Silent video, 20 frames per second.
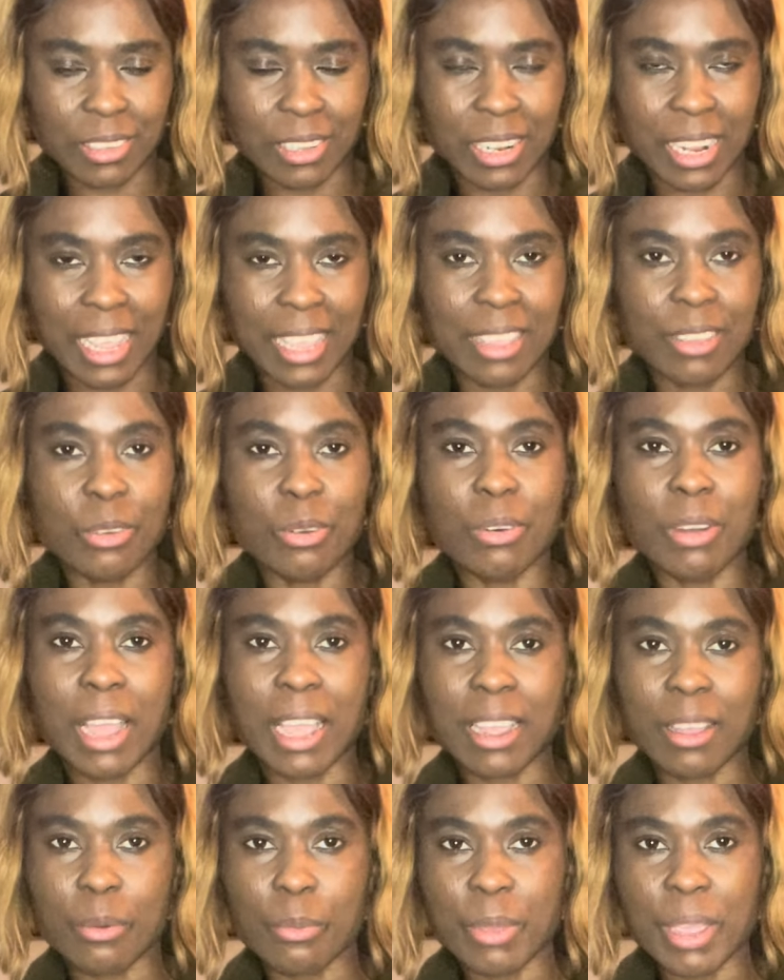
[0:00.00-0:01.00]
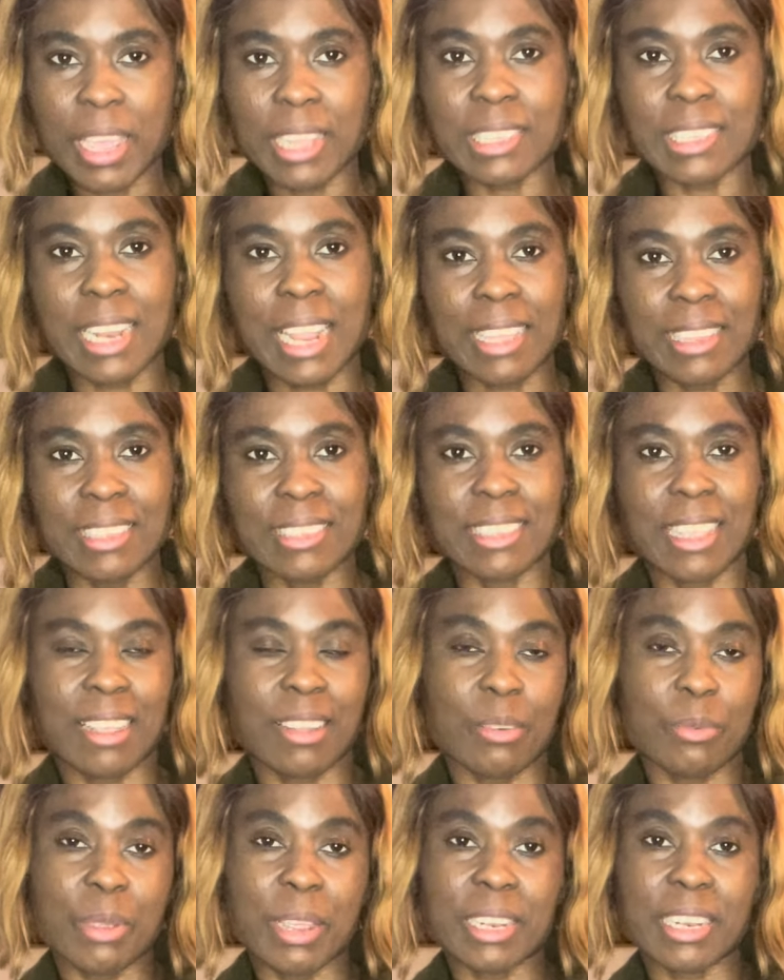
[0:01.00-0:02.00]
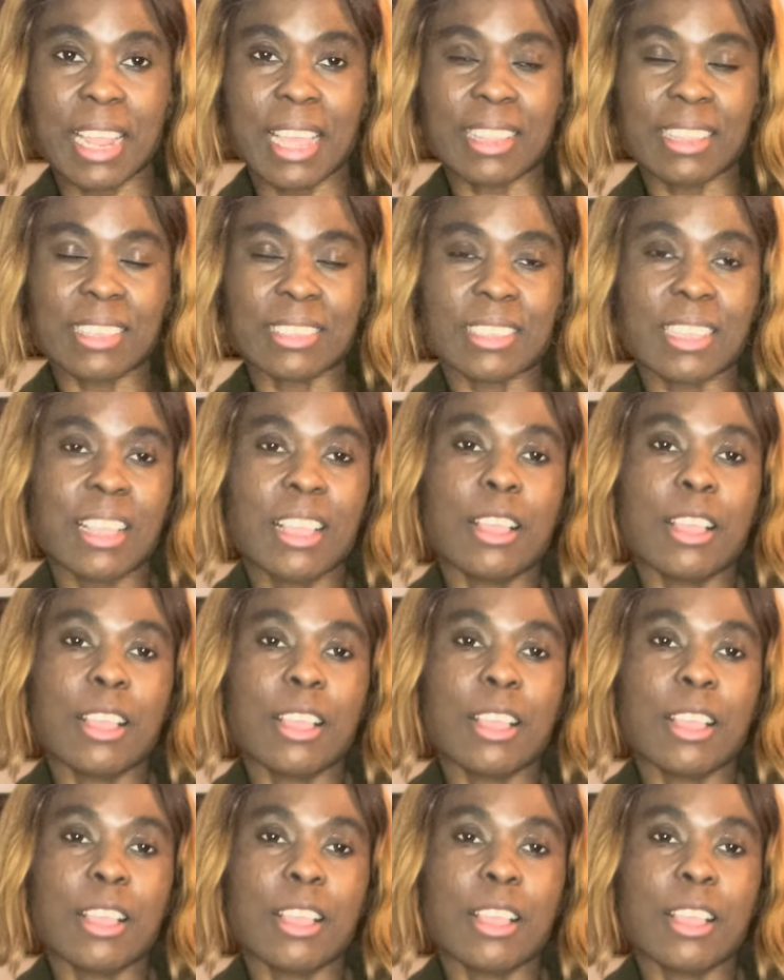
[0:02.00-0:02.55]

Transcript: like, oh, I can wear it like this, I can wear it like this.